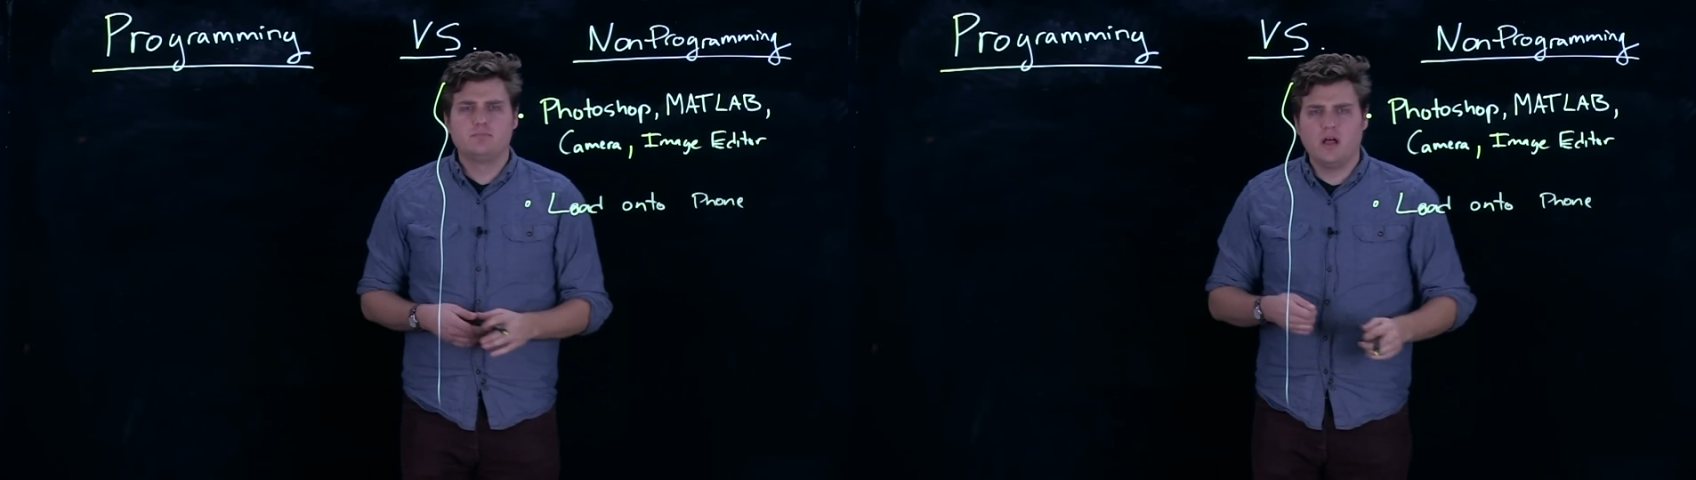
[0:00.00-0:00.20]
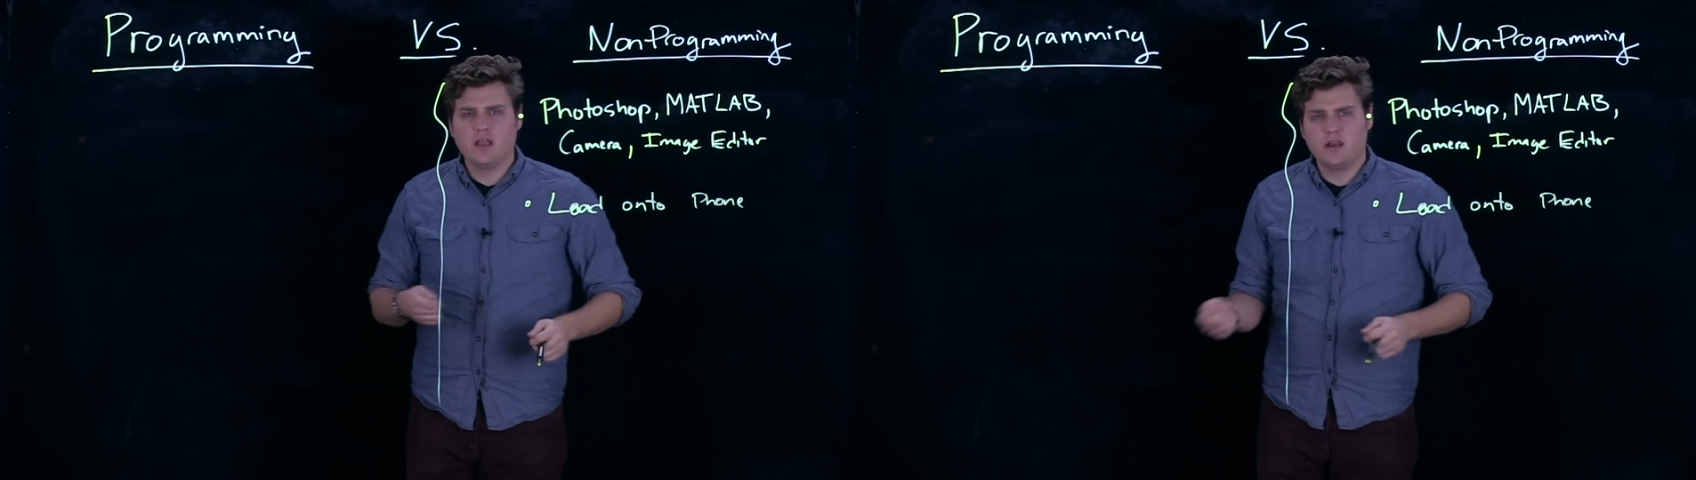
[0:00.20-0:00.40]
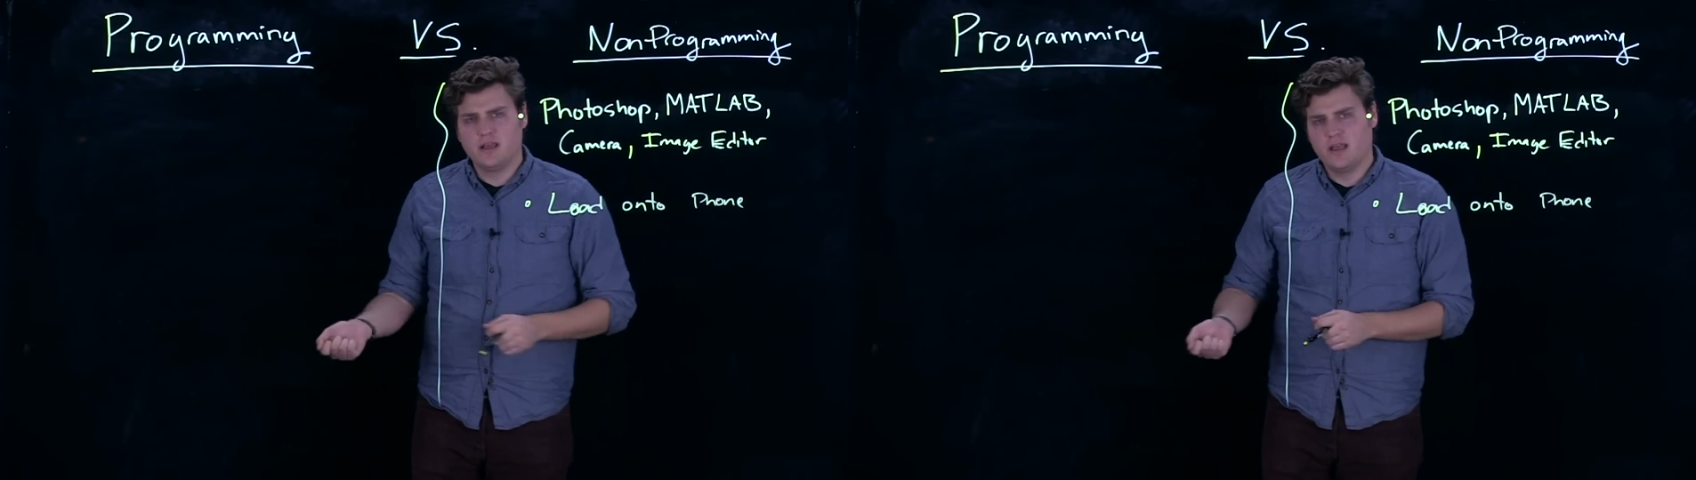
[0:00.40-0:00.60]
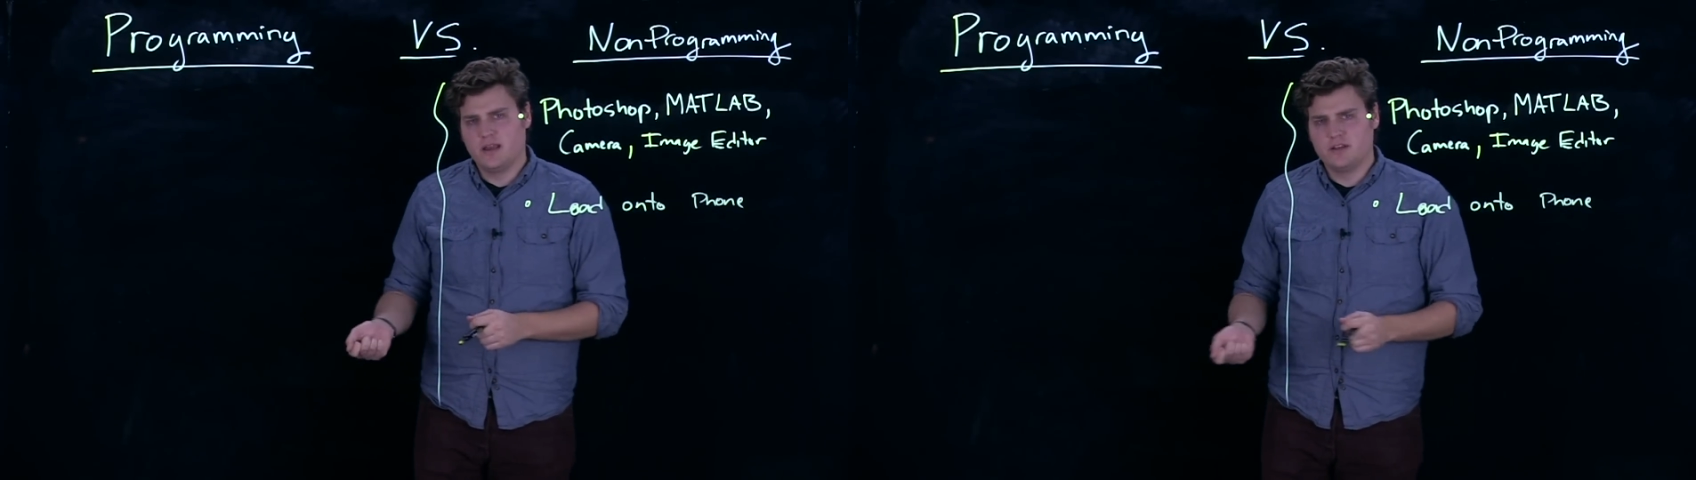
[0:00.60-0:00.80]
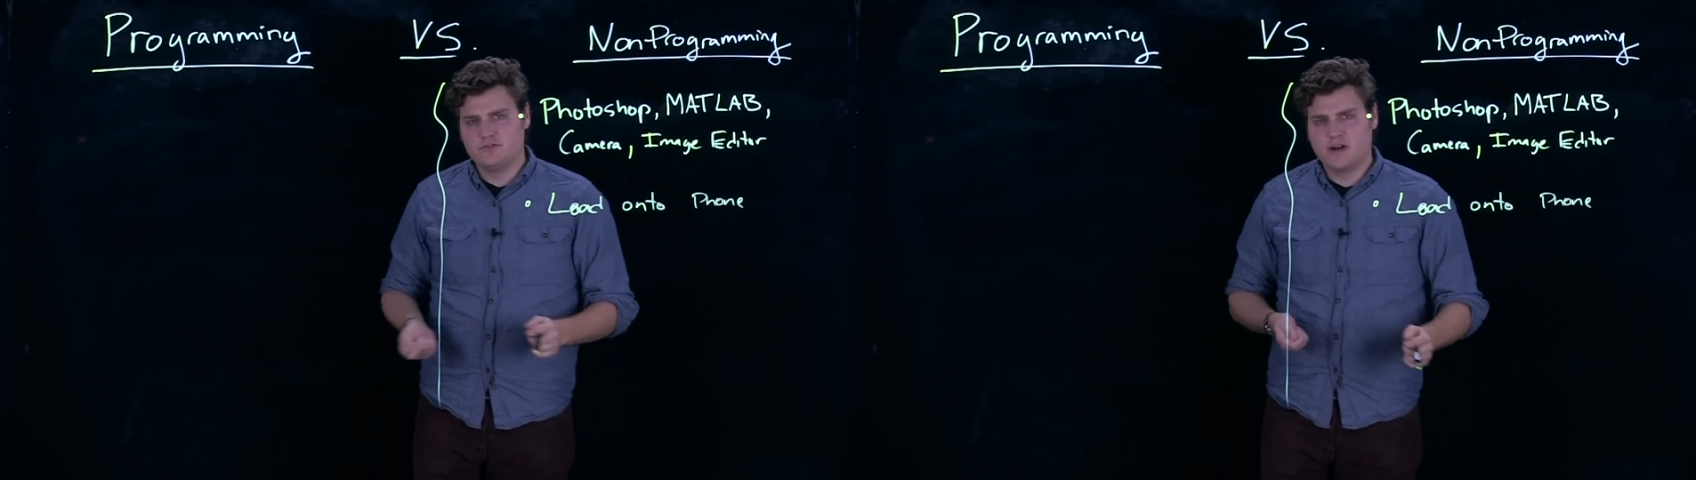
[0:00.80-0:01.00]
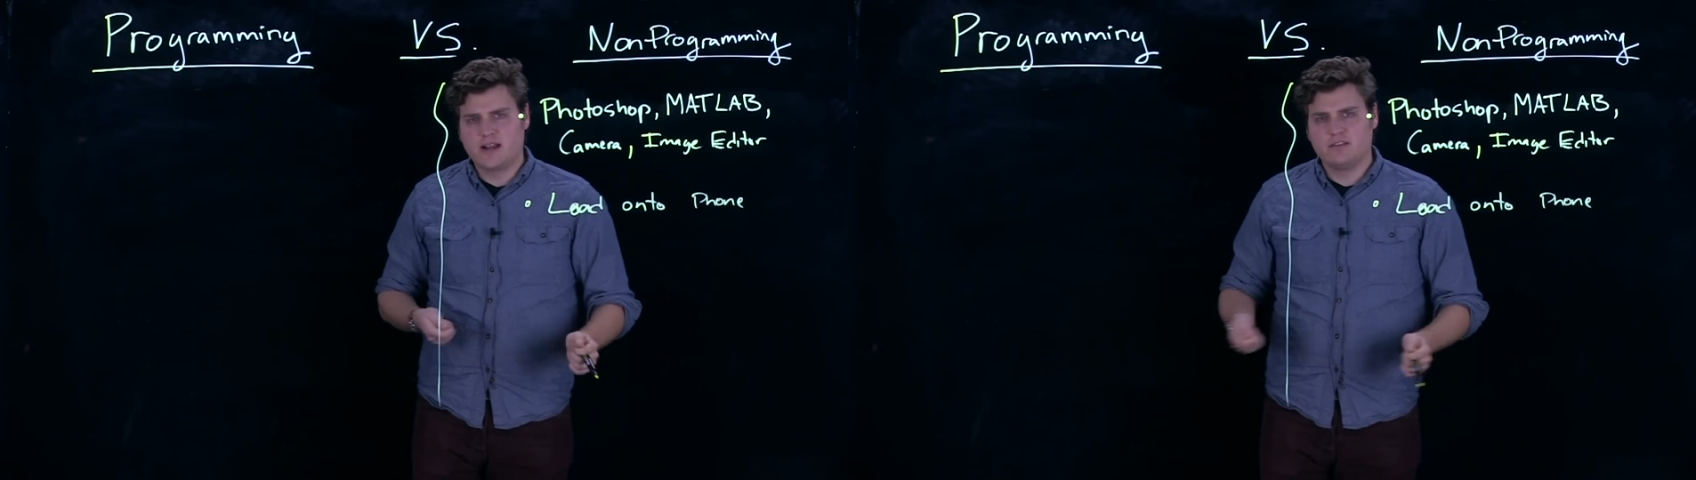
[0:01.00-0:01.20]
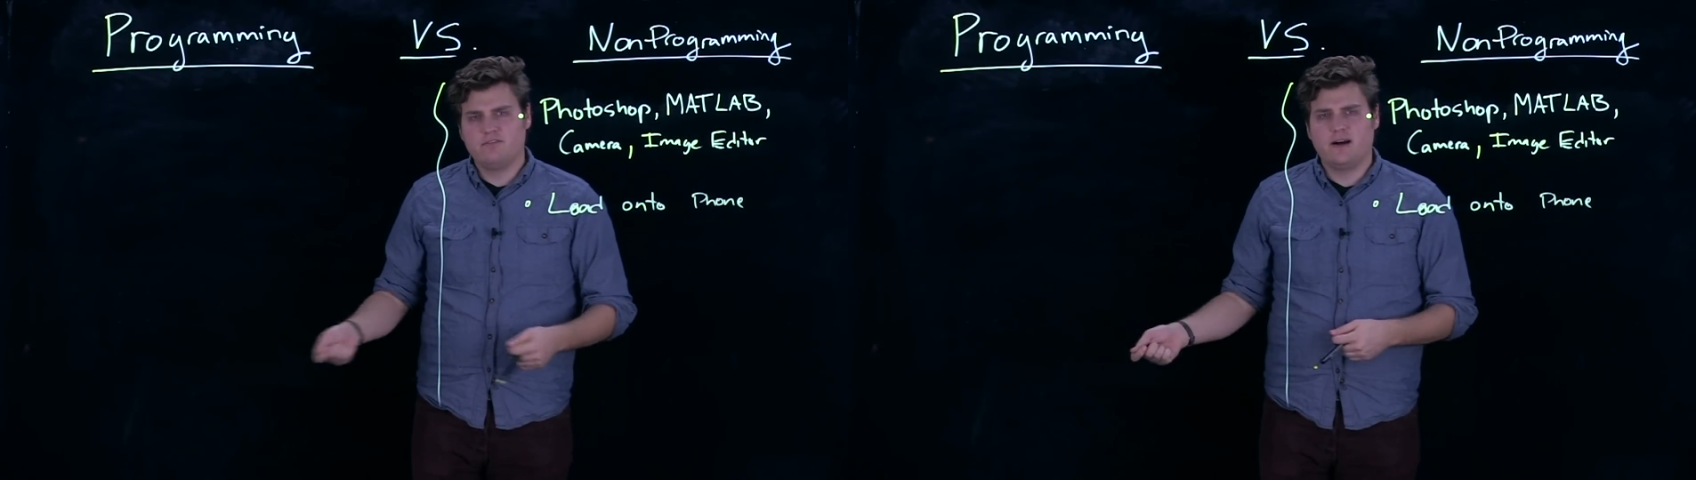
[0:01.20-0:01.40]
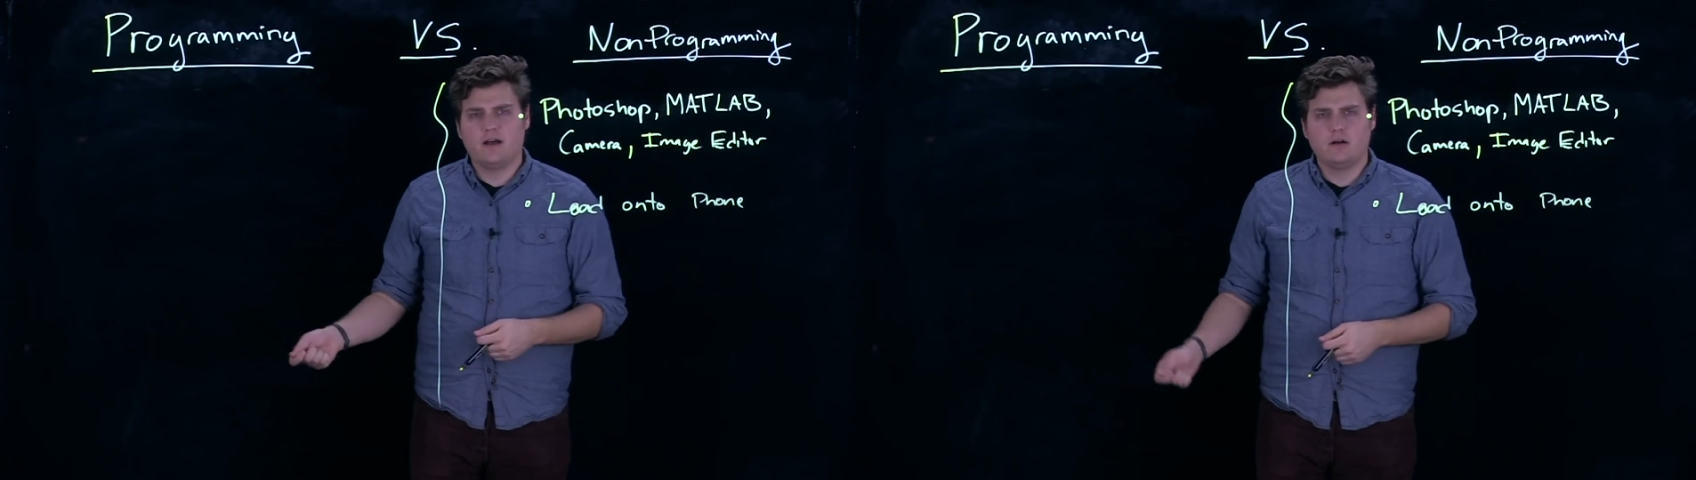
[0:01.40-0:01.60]
plugging it in and dragging the
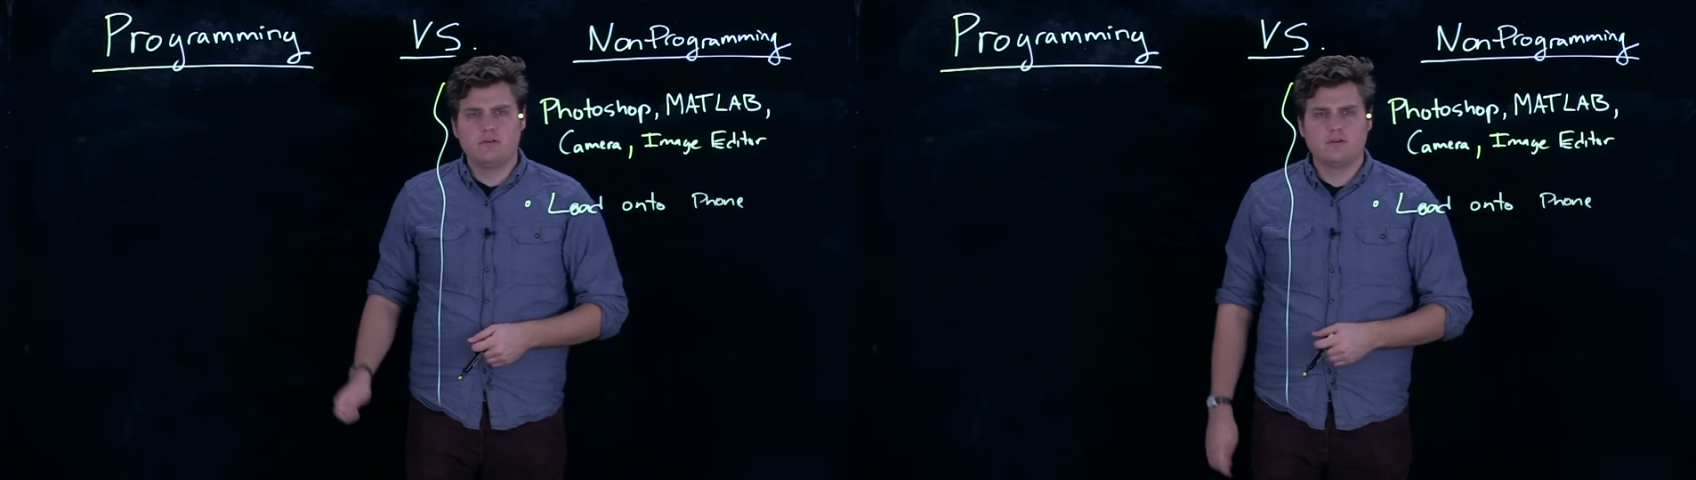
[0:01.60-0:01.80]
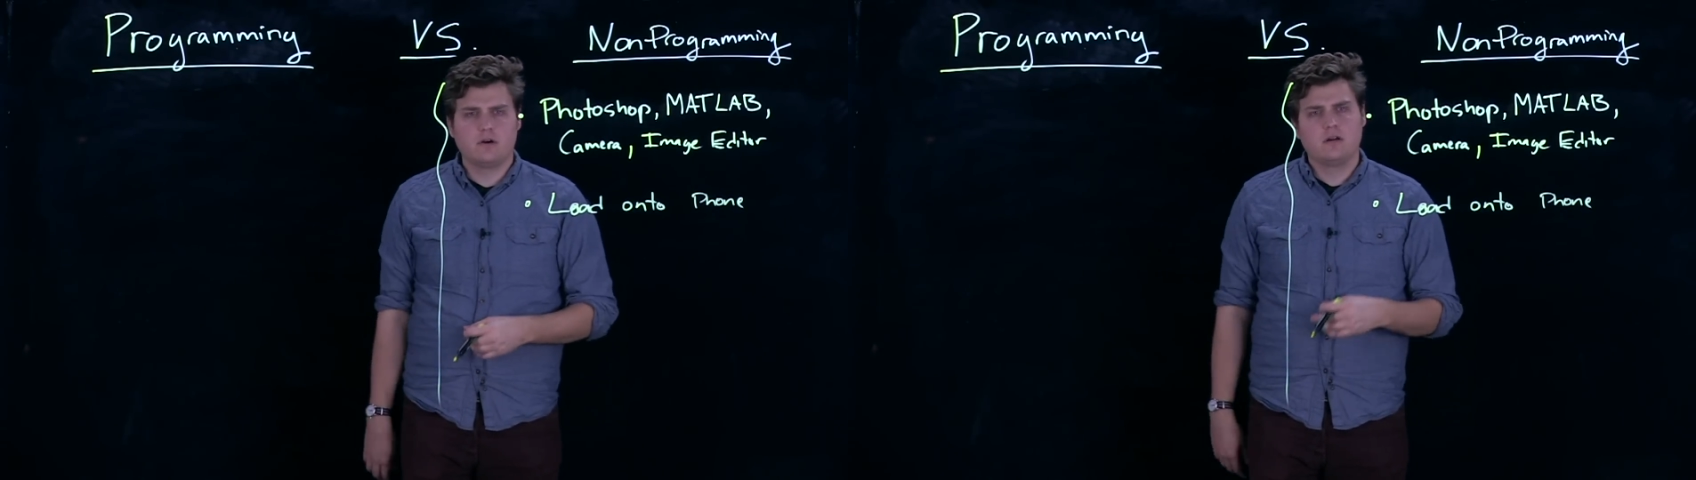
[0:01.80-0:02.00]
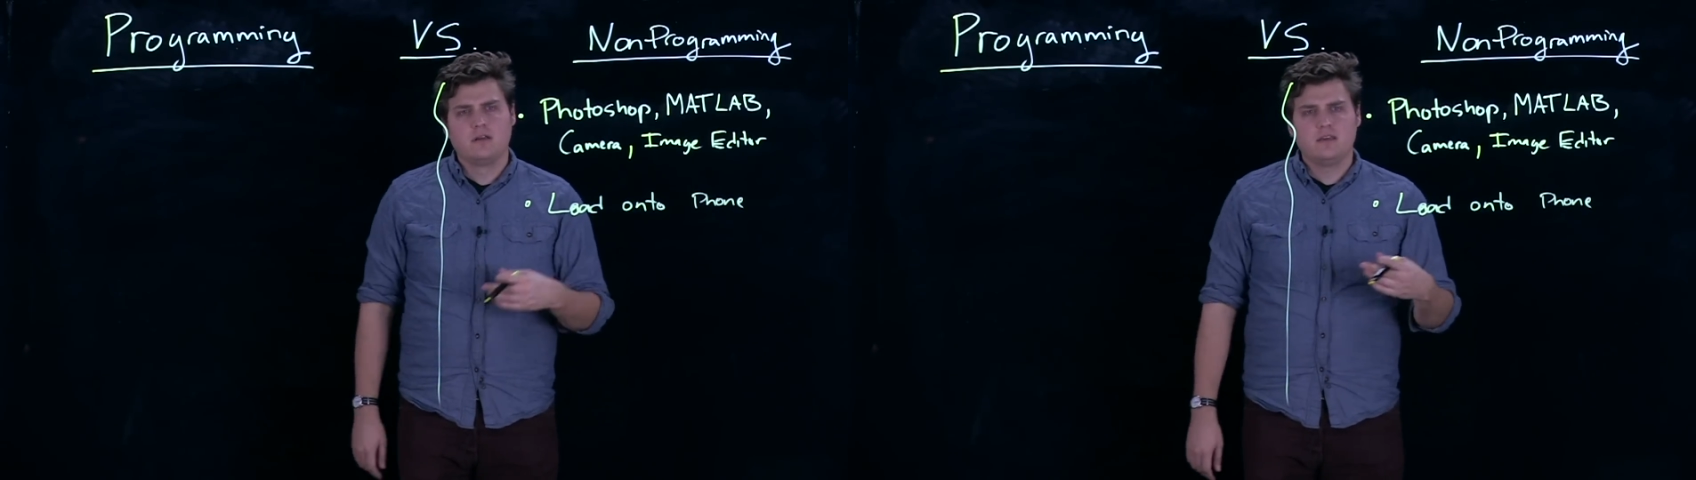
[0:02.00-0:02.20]
file over,